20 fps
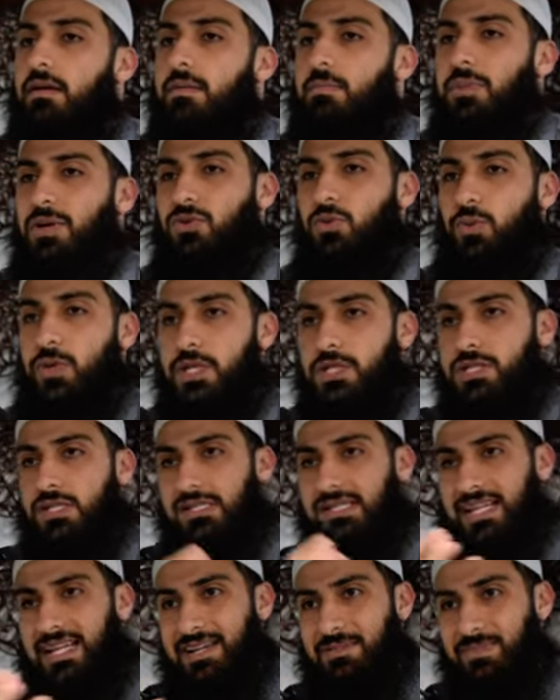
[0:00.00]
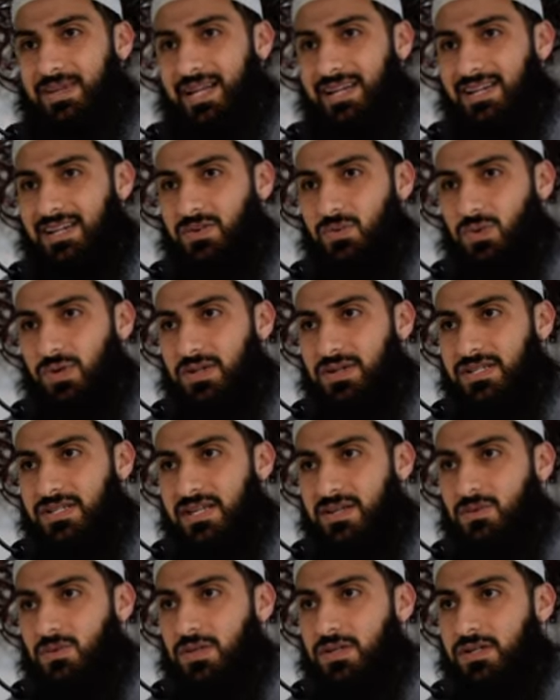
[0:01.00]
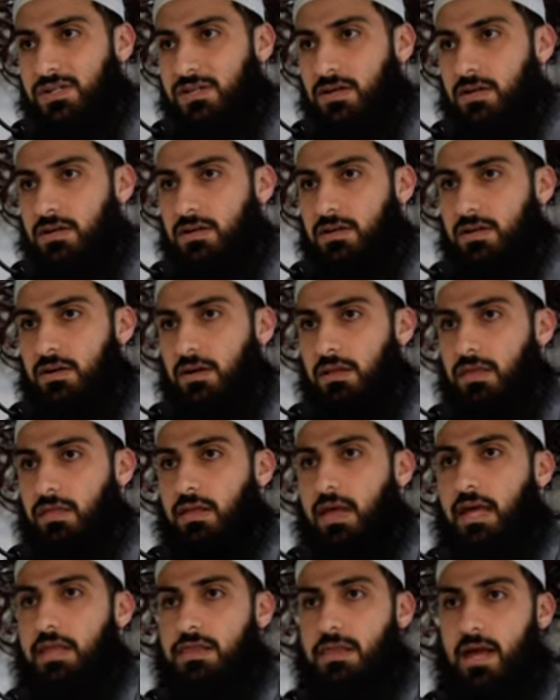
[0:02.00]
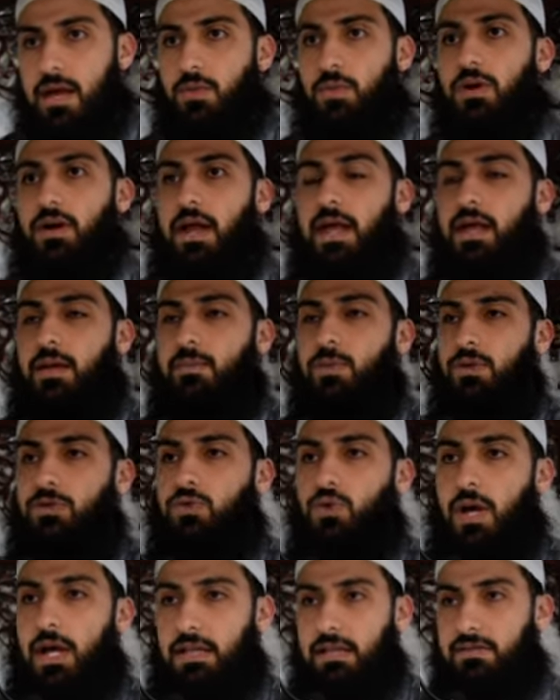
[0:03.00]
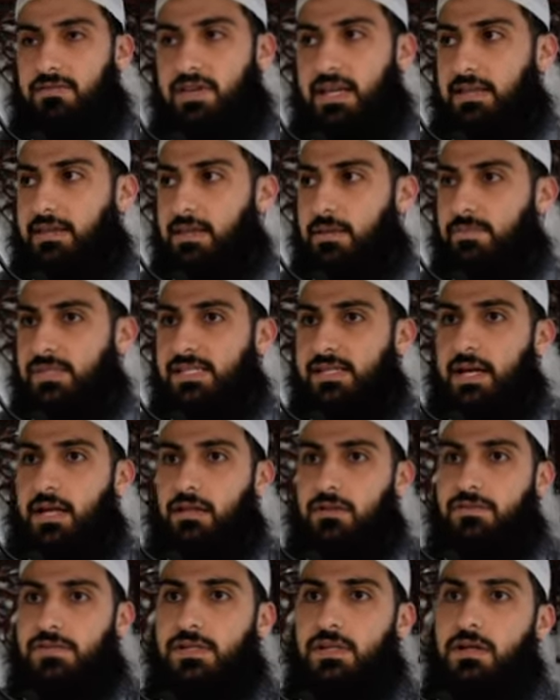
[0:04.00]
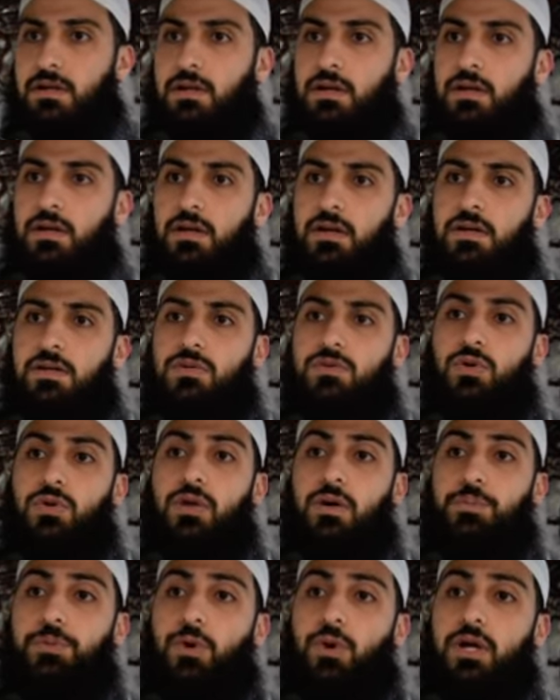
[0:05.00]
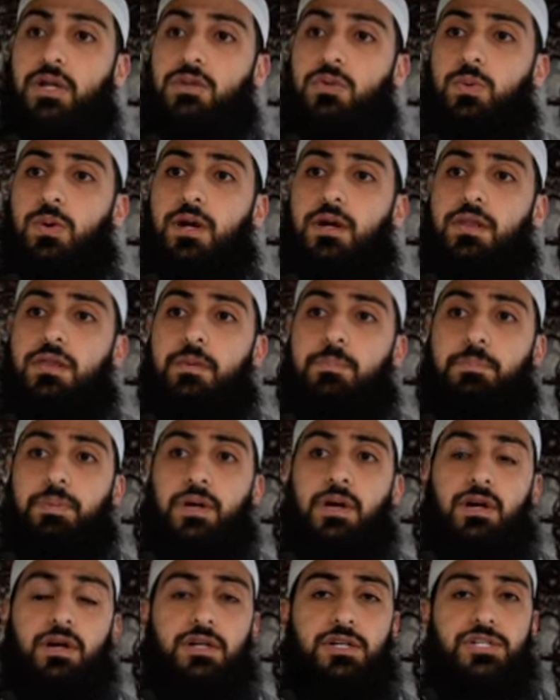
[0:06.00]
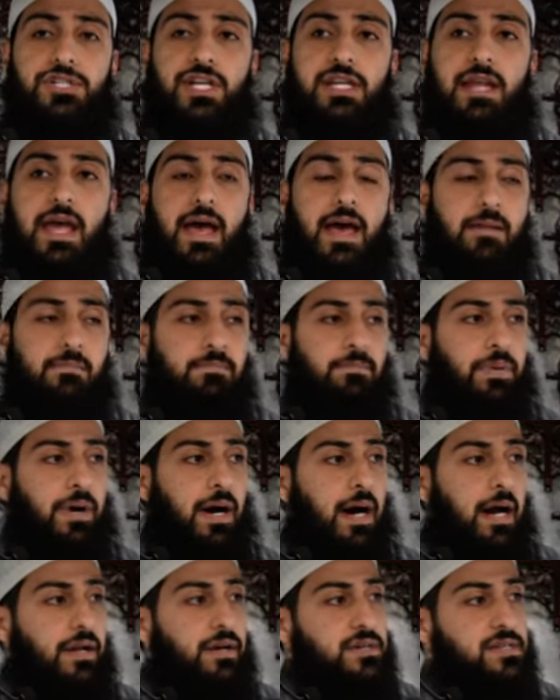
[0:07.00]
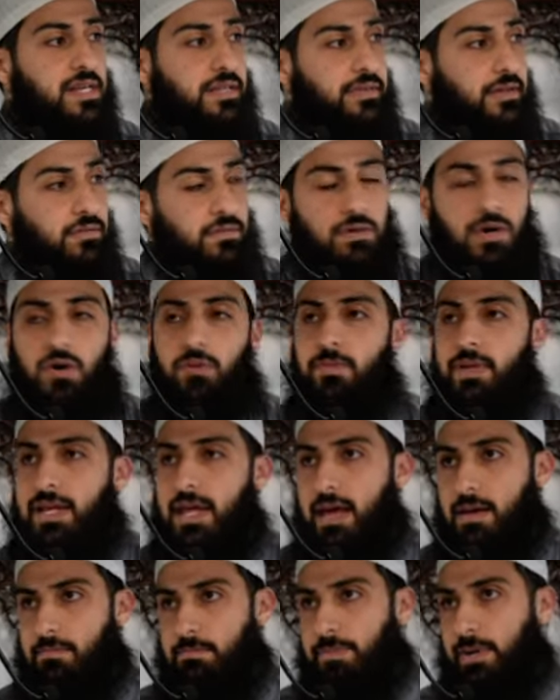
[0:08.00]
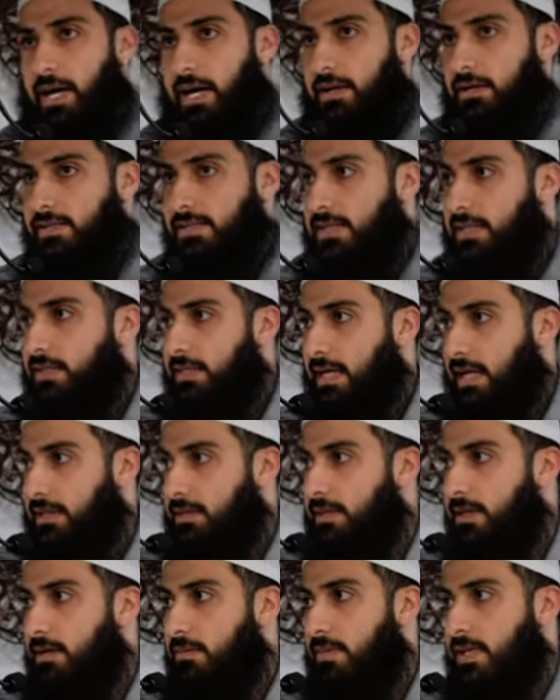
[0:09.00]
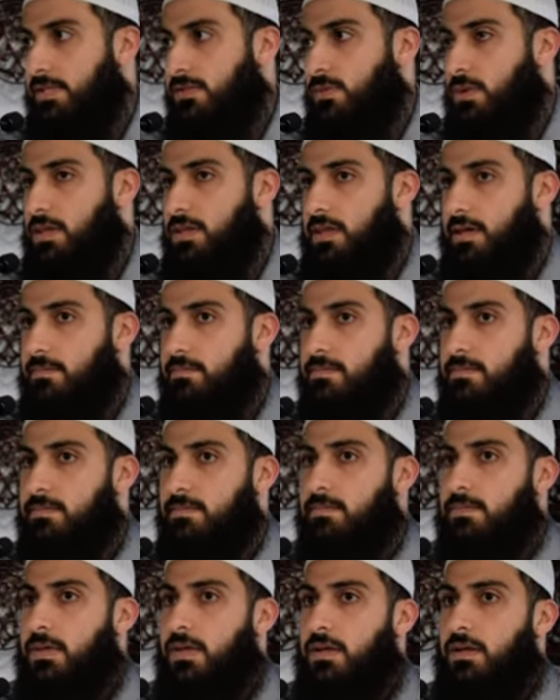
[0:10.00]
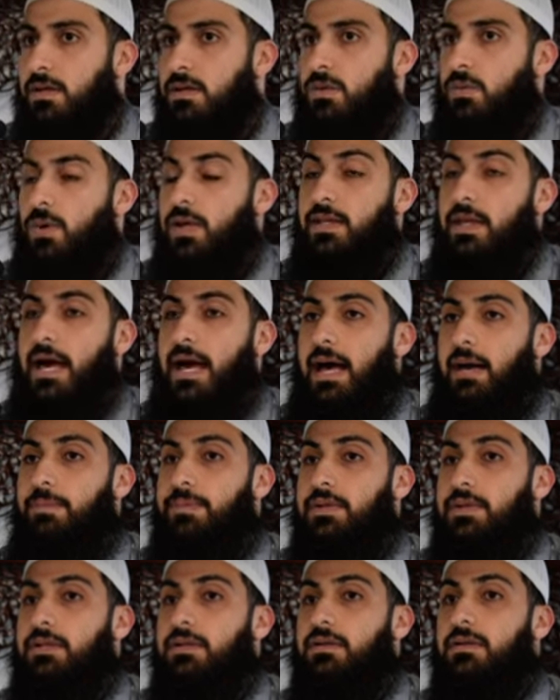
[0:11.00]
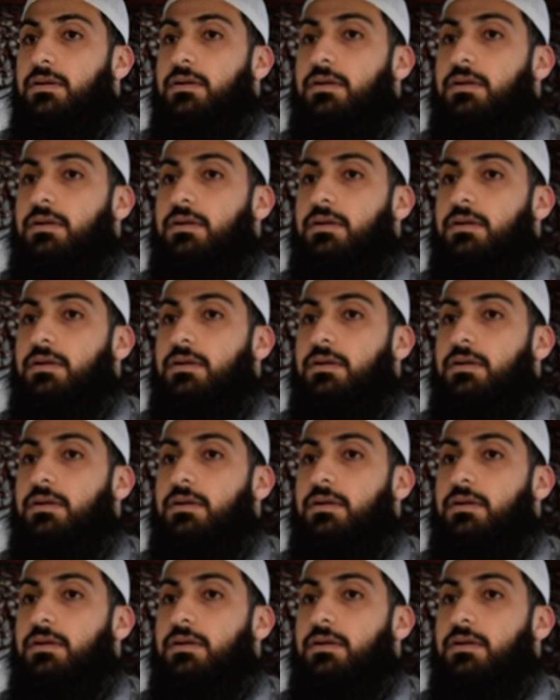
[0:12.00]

But we just keep getting worse and worse on earth, and they were able to elevate themselves to the point where the Persian empires and the Roman empires did not dare mess with them. What happened?